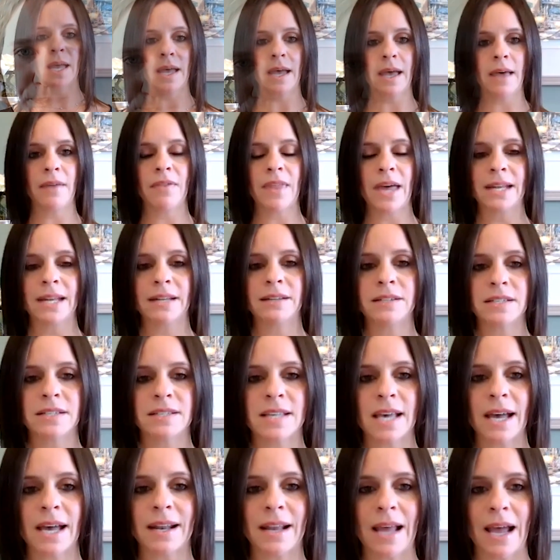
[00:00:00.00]
And then does
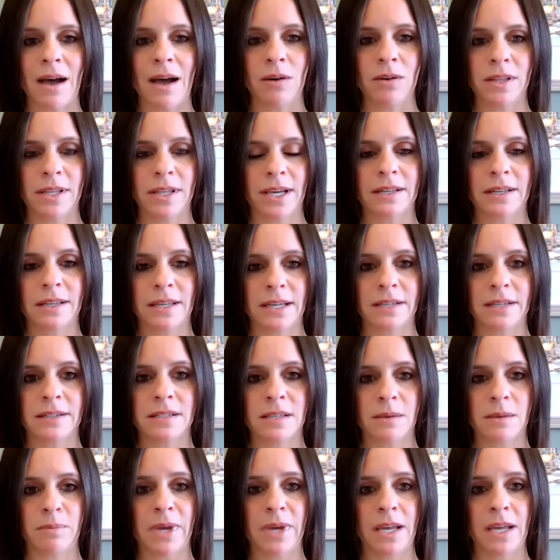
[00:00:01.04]
that outlet need
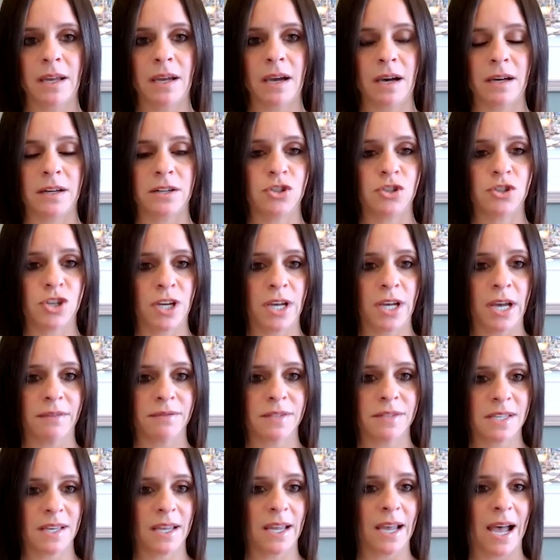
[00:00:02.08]
to be a
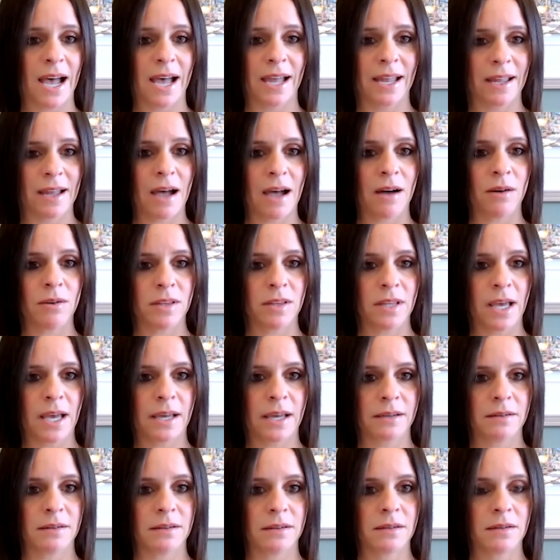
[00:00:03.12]
GFCI
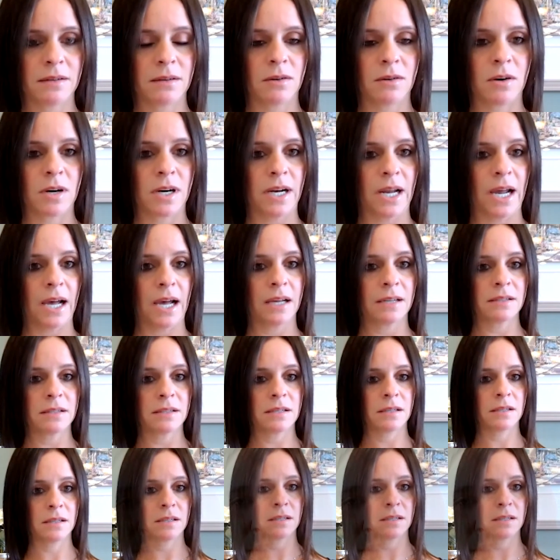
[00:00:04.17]
outlet or not?